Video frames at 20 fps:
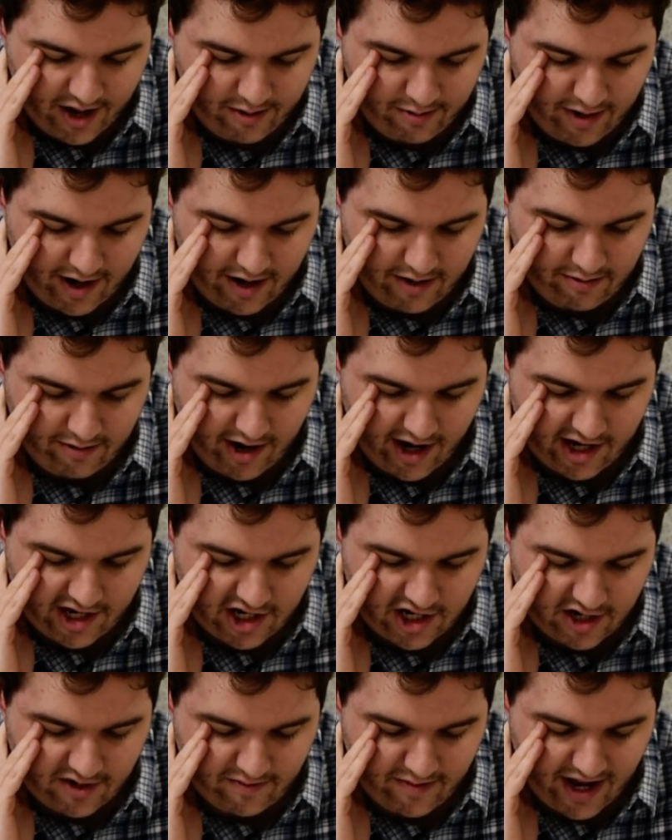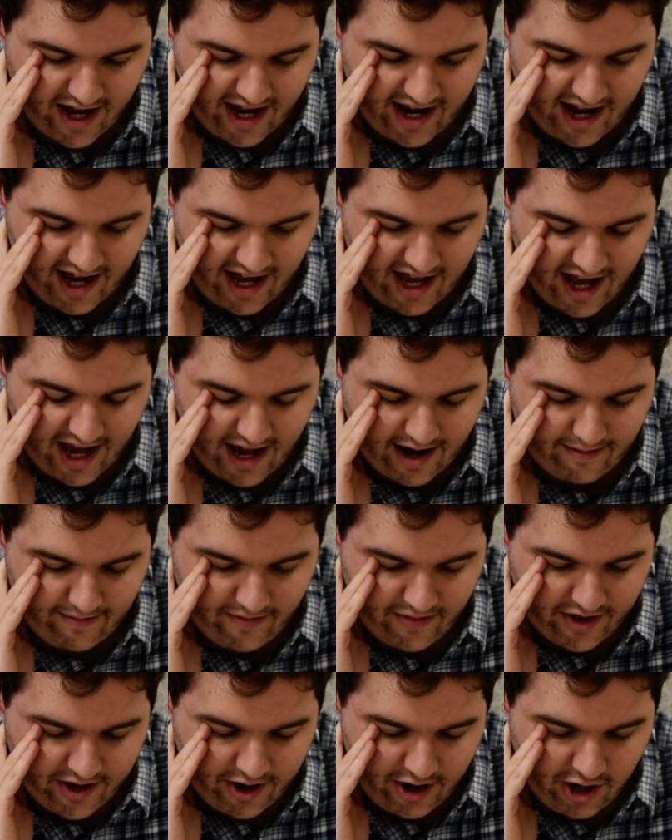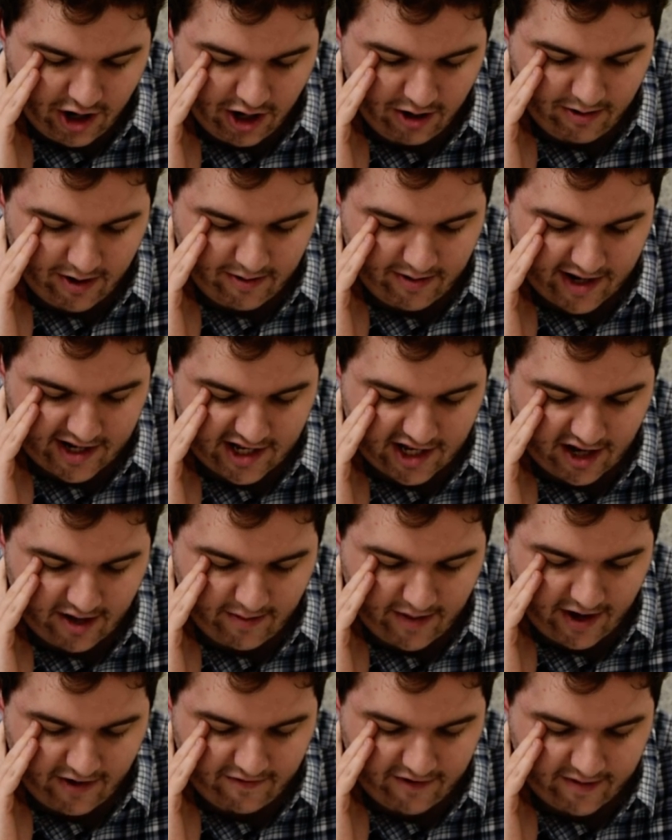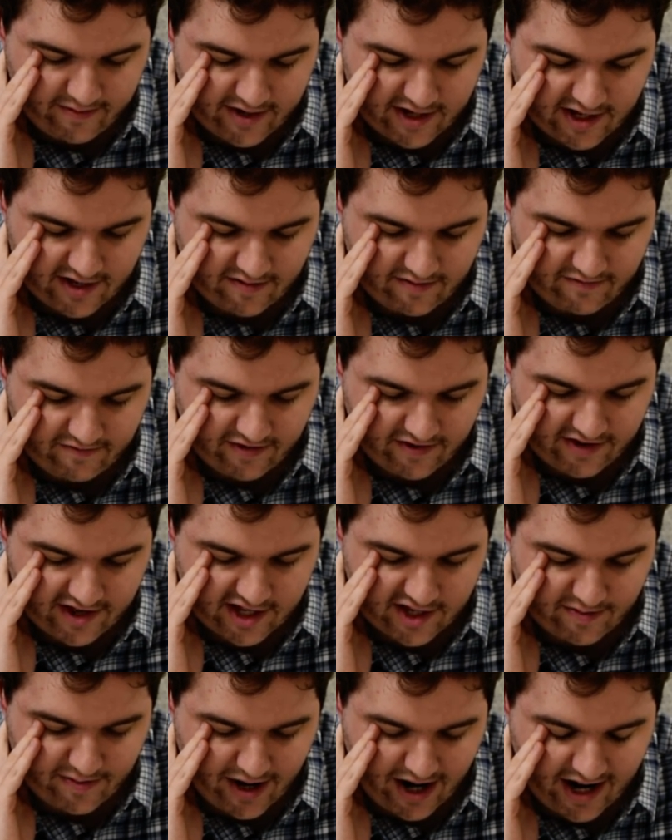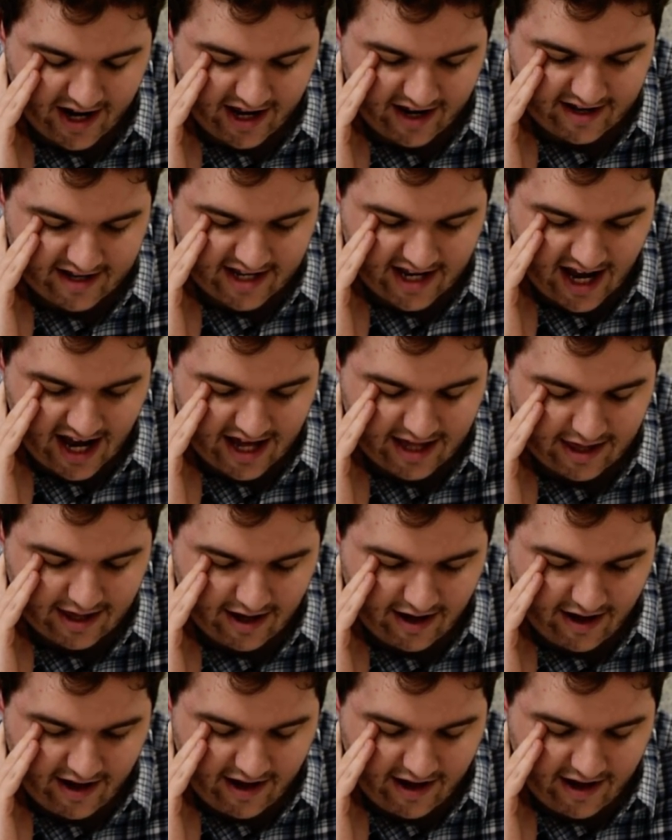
What a wretched man I am! who will rescue me from, this from this body of death.